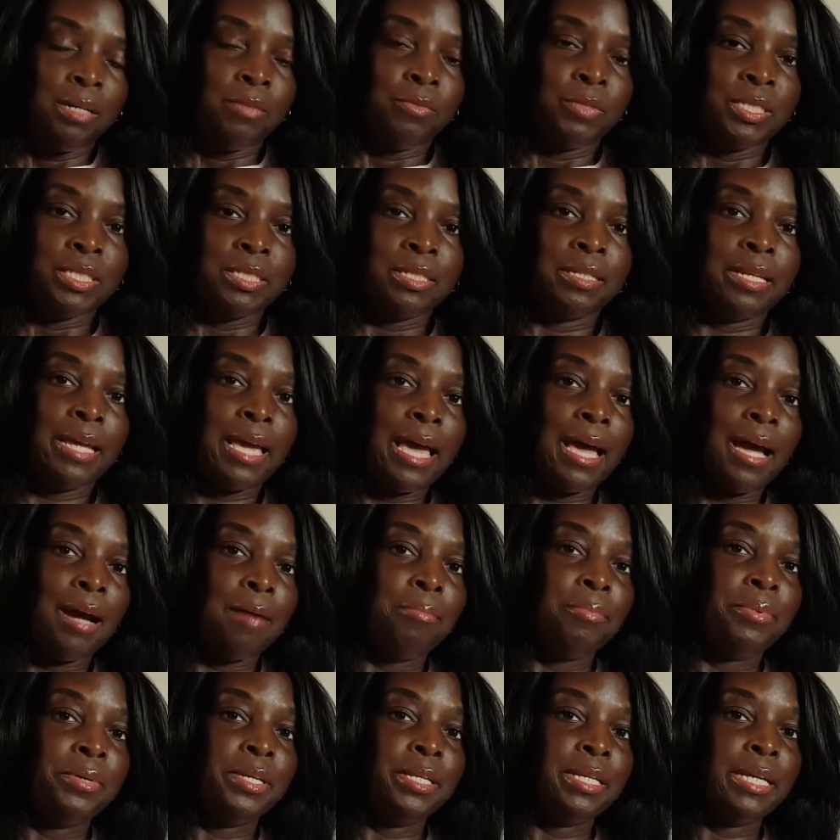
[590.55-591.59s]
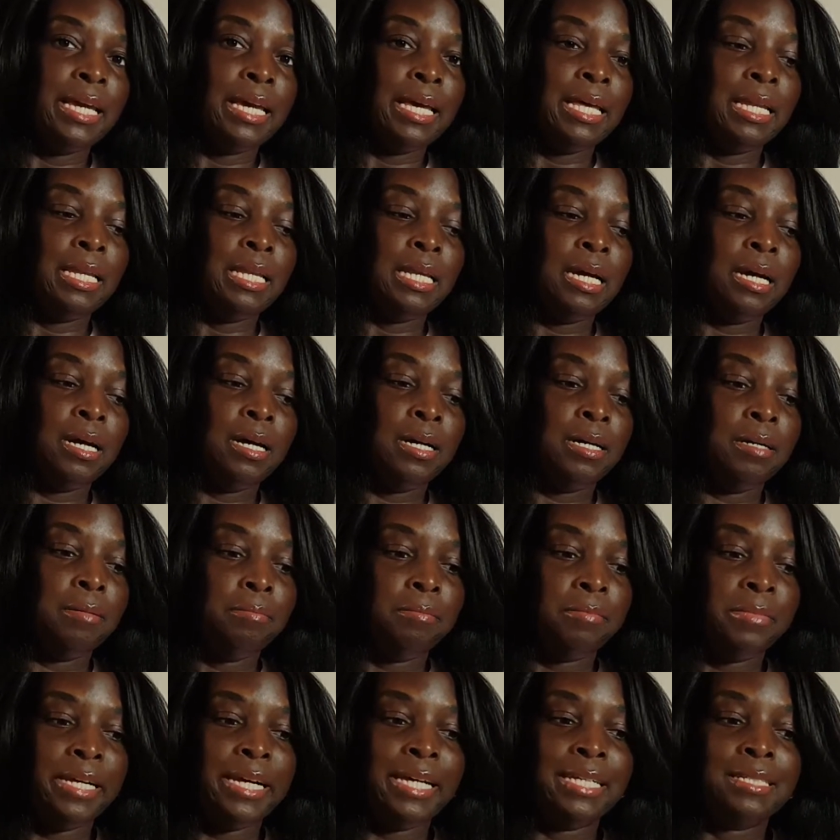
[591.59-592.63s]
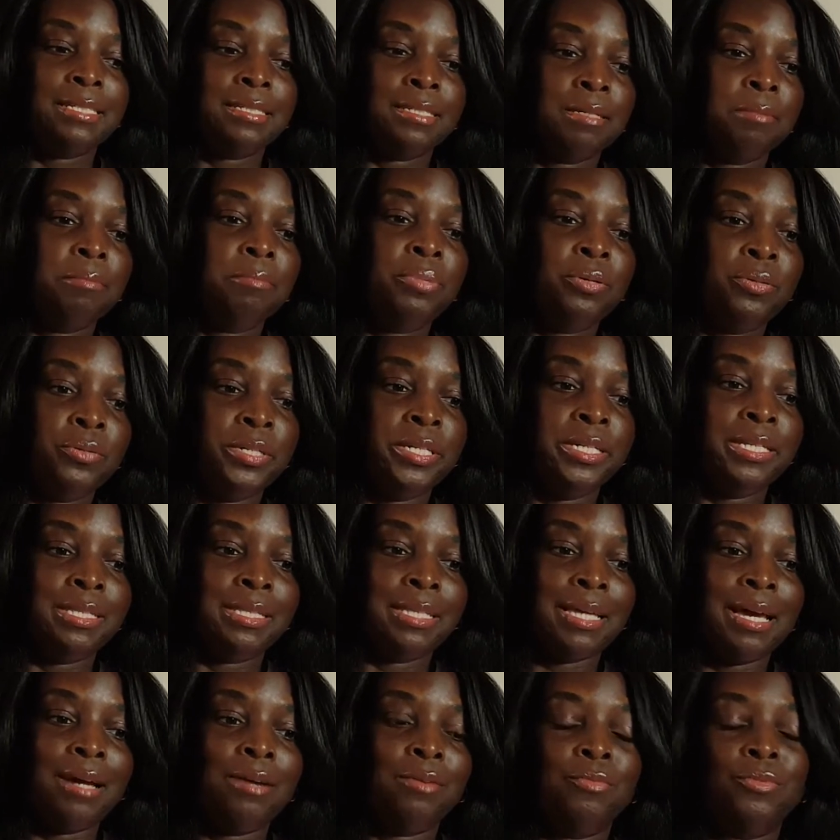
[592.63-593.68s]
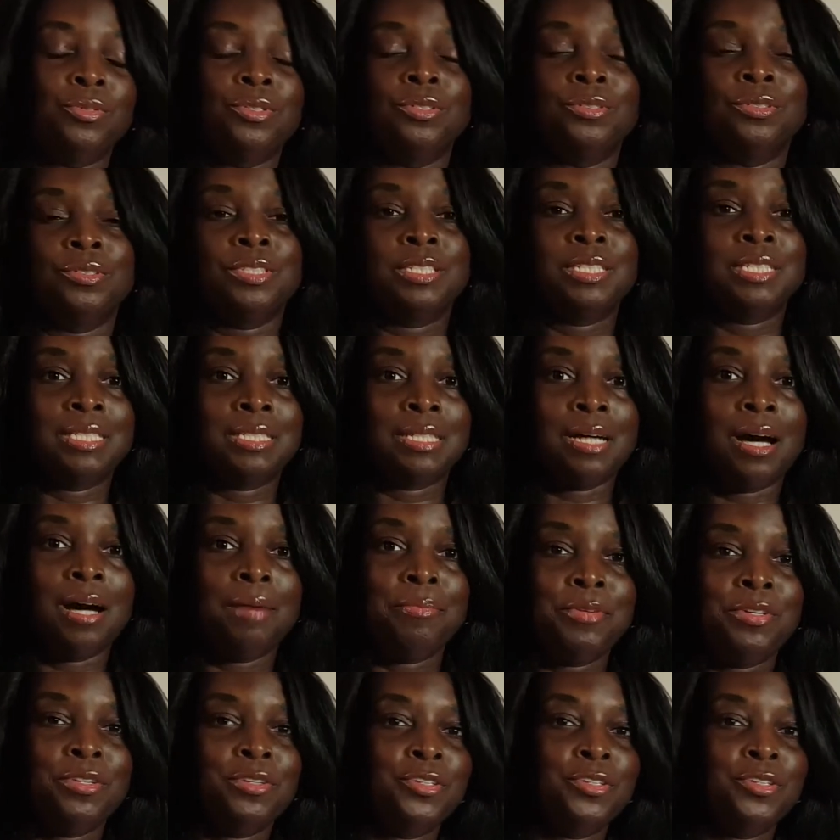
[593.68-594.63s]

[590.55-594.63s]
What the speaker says: what's going to happen. And at some point that will stop.